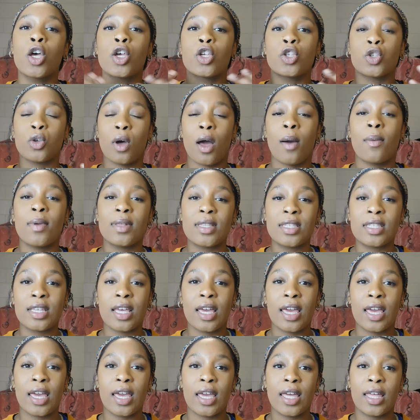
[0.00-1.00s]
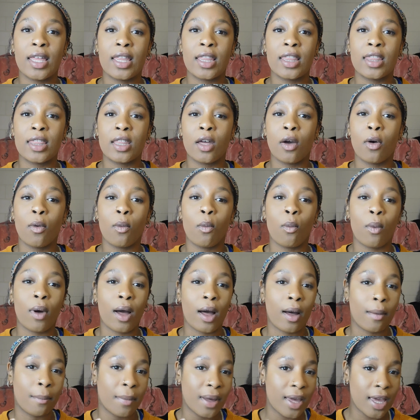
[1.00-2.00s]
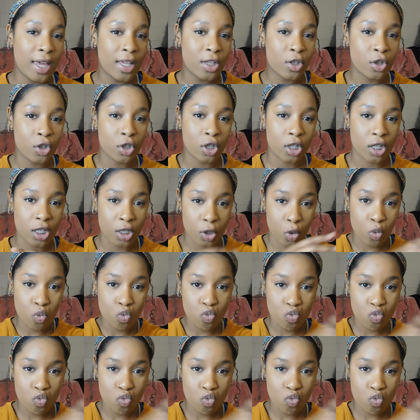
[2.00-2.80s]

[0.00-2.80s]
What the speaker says: So I would say, oh, wow, my hands are just.